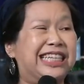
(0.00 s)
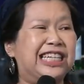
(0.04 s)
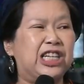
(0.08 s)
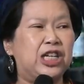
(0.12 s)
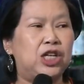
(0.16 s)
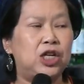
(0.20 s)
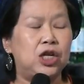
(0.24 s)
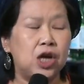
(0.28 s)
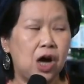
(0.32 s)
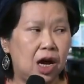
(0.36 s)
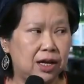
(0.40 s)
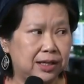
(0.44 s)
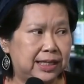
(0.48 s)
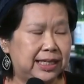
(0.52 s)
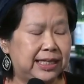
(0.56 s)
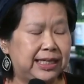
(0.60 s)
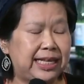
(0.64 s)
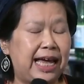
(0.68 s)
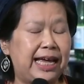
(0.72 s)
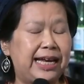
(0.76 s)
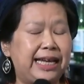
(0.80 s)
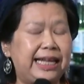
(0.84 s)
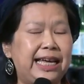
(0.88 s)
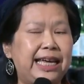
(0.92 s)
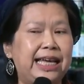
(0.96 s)
did not
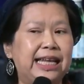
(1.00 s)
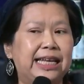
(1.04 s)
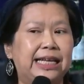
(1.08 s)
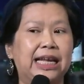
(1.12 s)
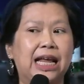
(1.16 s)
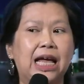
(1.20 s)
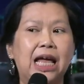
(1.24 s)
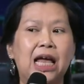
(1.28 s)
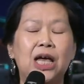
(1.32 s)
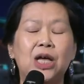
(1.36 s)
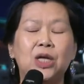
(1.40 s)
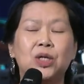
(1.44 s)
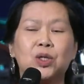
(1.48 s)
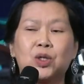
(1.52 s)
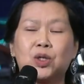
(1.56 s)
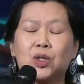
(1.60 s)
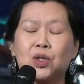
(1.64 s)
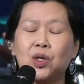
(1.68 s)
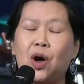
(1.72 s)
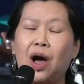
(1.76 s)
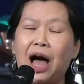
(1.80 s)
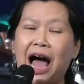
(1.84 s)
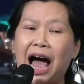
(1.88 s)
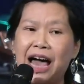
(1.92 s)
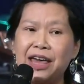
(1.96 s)
set in.
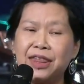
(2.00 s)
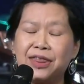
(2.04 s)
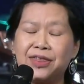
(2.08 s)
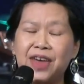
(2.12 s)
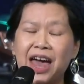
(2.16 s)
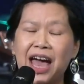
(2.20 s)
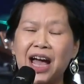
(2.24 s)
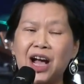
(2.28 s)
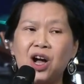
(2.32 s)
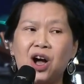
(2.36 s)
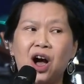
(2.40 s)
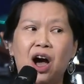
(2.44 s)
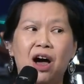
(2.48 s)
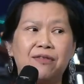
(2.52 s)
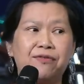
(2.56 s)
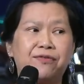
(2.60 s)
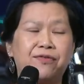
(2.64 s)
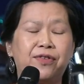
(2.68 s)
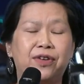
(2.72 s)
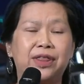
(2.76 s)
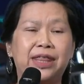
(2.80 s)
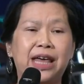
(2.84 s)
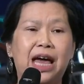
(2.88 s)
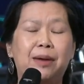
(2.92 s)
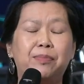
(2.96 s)
So I thank God
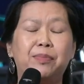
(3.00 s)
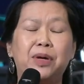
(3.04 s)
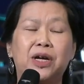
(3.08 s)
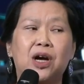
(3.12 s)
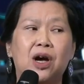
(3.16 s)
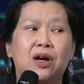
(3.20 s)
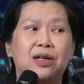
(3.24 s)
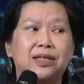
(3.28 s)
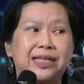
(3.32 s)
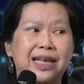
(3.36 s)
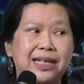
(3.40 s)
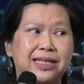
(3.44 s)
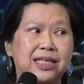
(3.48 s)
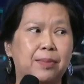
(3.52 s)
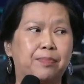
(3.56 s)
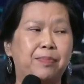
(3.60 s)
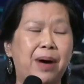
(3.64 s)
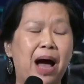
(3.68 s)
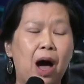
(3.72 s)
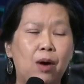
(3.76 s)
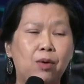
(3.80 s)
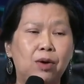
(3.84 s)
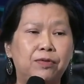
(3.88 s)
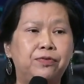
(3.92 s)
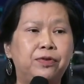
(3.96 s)
for that because that's a
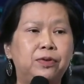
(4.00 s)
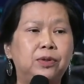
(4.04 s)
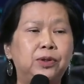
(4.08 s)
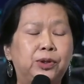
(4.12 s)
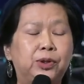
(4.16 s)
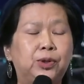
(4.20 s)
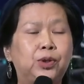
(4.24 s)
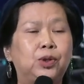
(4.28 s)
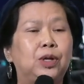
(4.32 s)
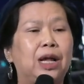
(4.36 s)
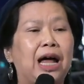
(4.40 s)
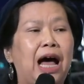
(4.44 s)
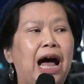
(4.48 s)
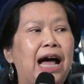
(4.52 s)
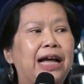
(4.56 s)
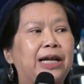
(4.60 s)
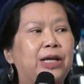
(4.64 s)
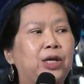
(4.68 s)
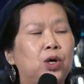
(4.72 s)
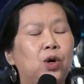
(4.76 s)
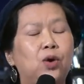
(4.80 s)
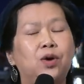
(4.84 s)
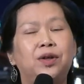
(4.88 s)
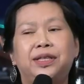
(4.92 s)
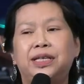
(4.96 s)
powerful tool. I
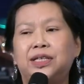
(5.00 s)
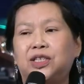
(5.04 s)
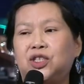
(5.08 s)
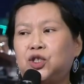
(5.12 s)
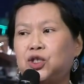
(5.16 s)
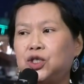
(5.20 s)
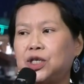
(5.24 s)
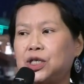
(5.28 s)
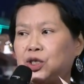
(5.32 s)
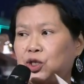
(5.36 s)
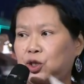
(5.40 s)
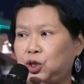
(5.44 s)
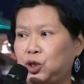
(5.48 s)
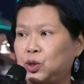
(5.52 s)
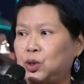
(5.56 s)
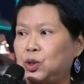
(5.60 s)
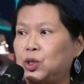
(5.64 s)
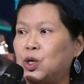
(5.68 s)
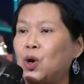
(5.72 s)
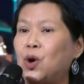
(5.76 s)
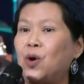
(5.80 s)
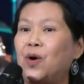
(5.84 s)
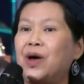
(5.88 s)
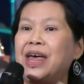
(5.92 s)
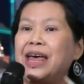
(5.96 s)
know in this church, you
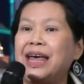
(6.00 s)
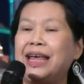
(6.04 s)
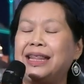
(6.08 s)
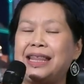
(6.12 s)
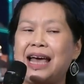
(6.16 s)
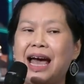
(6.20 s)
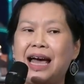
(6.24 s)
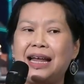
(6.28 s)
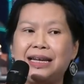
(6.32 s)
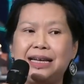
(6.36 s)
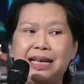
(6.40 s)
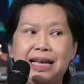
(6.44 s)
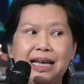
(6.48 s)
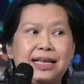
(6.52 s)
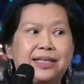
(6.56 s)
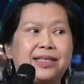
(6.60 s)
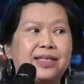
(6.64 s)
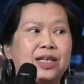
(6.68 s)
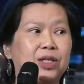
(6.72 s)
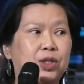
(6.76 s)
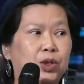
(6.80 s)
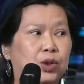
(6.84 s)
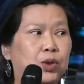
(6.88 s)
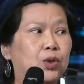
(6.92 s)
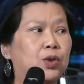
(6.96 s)
know, that
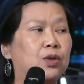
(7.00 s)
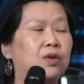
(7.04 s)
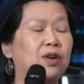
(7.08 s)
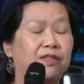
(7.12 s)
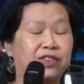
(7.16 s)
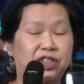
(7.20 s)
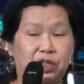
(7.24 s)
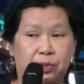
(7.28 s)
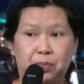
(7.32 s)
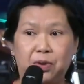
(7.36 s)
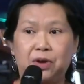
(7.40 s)
is a tool of